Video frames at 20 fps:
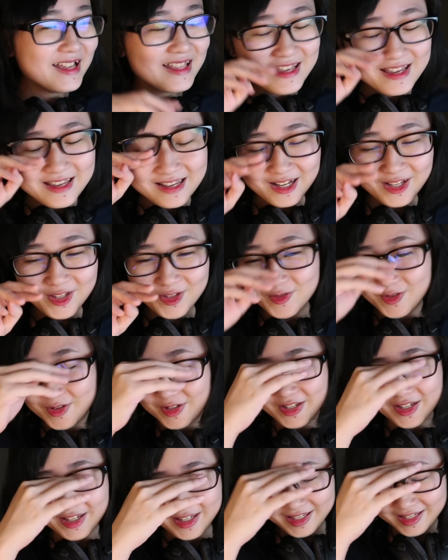And then Yasuo
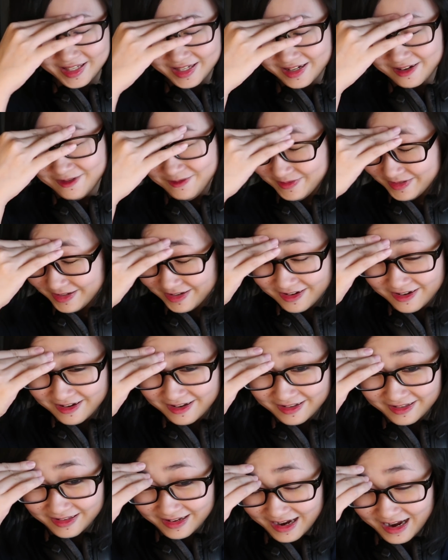was just, oh my
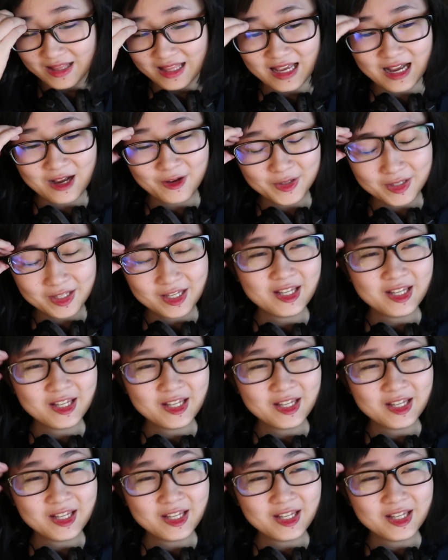god. Like, I was